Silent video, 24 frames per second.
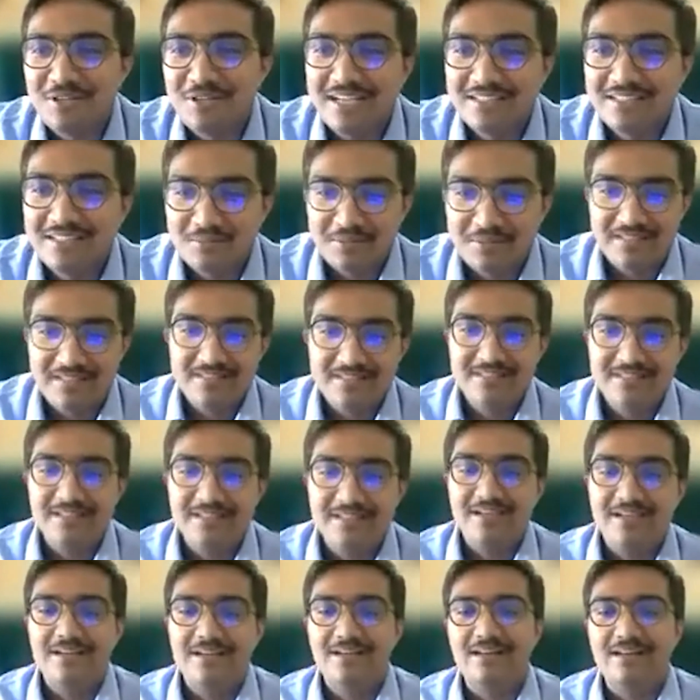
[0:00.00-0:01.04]
Hyderabad.
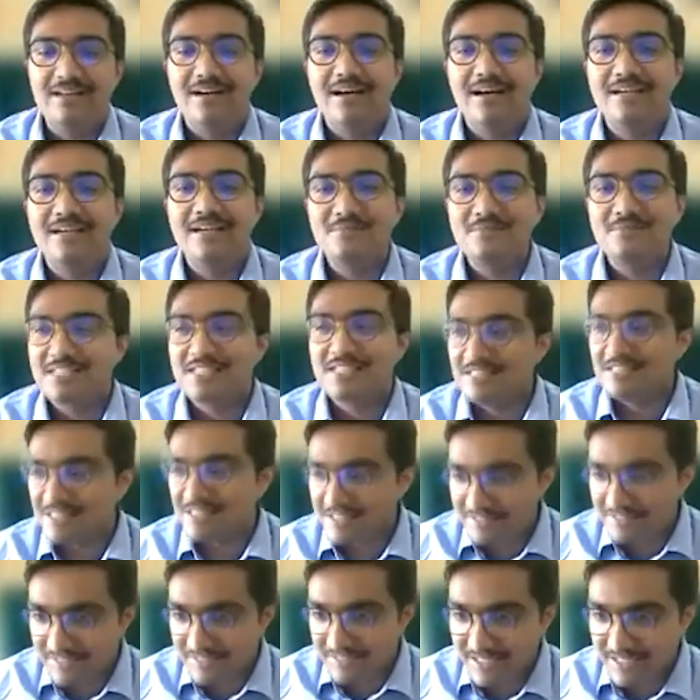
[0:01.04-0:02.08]
I am
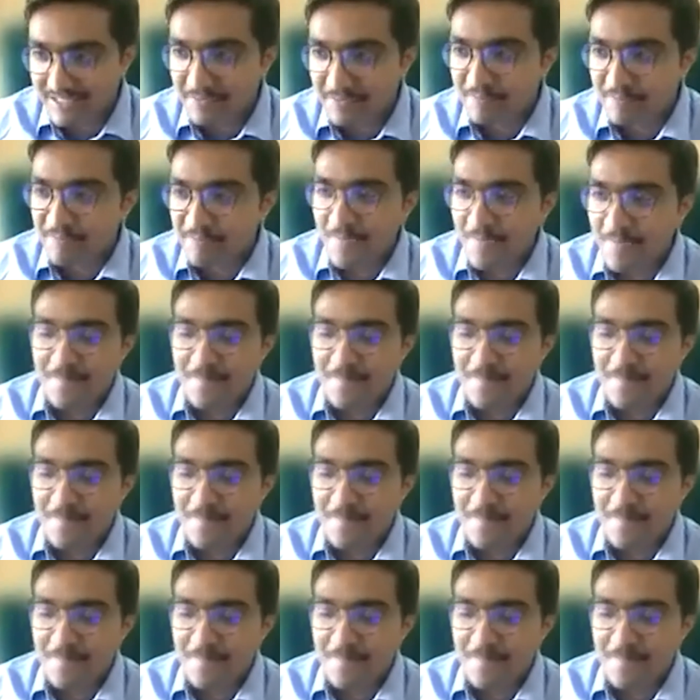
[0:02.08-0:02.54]
Sanjay Tiwari.